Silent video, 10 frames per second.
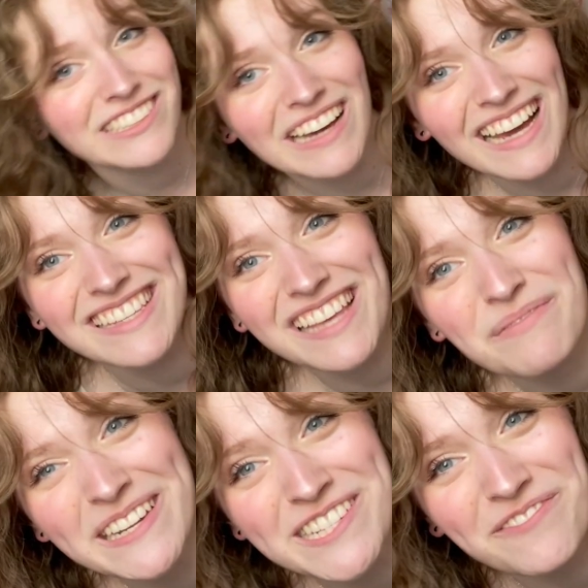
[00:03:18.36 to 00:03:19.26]
guys, I'm
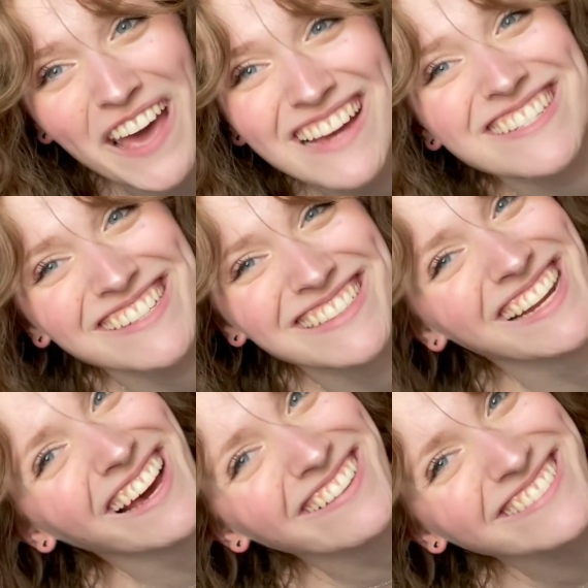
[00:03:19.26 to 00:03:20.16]
into fashion
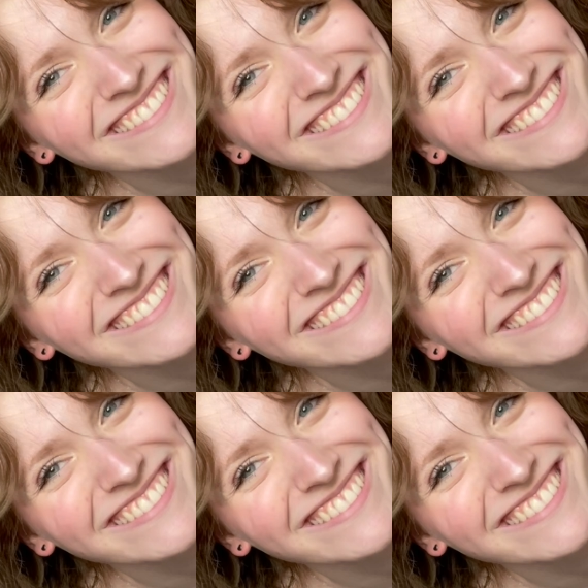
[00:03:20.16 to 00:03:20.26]
now.